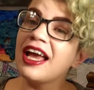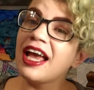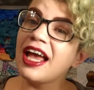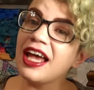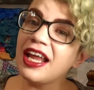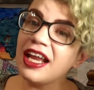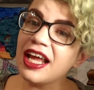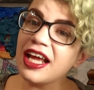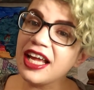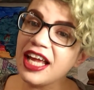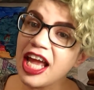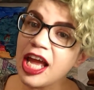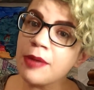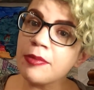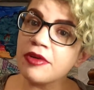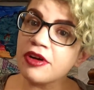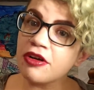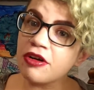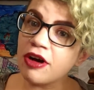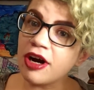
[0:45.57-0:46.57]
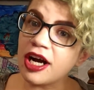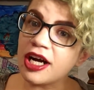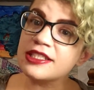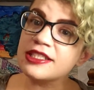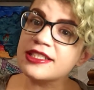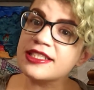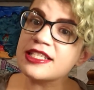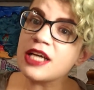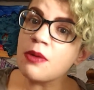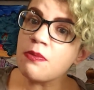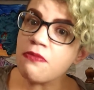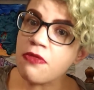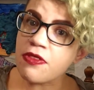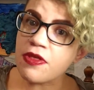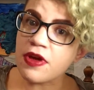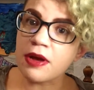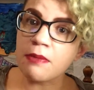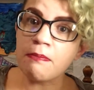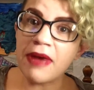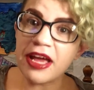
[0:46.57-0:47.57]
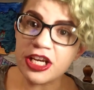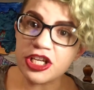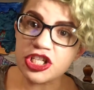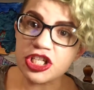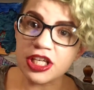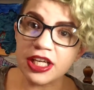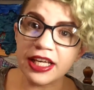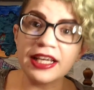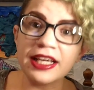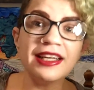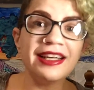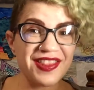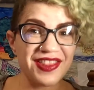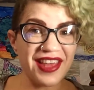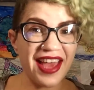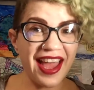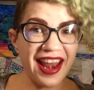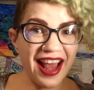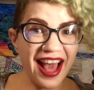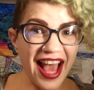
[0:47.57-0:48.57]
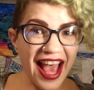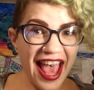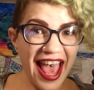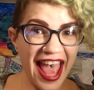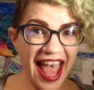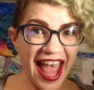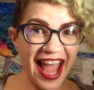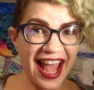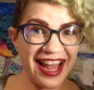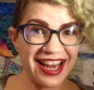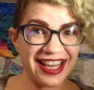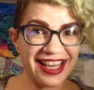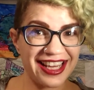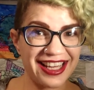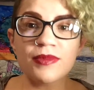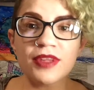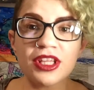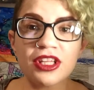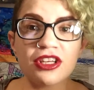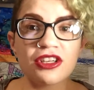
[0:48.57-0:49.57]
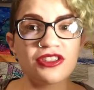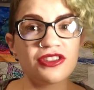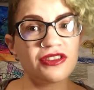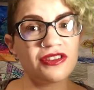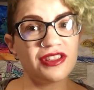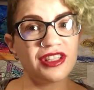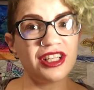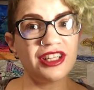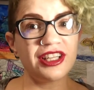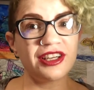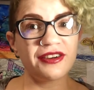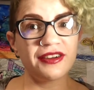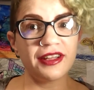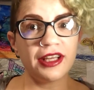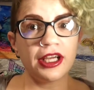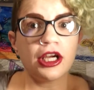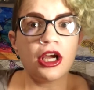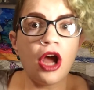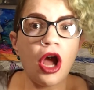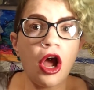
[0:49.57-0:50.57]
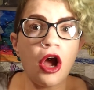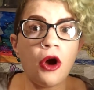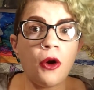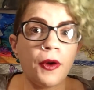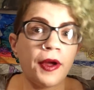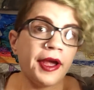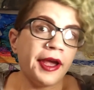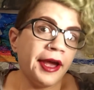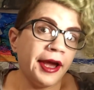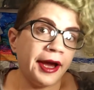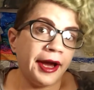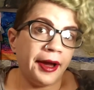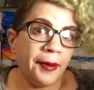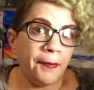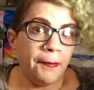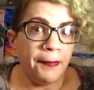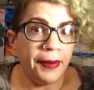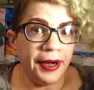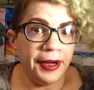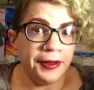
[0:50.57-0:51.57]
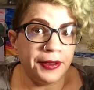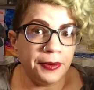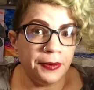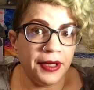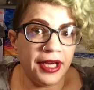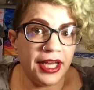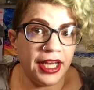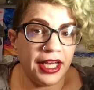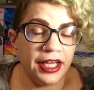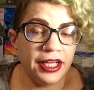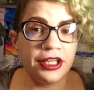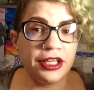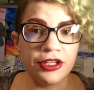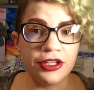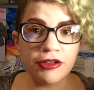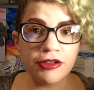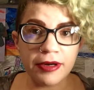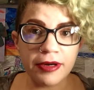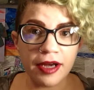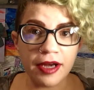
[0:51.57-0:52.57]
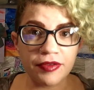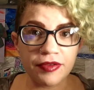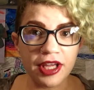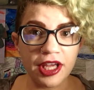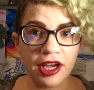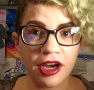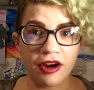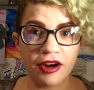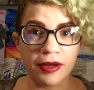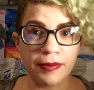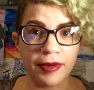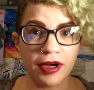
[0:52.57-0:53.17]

and I came across something mentioning that I had it. So then they're like, oh yeah, by the way, you have Chiari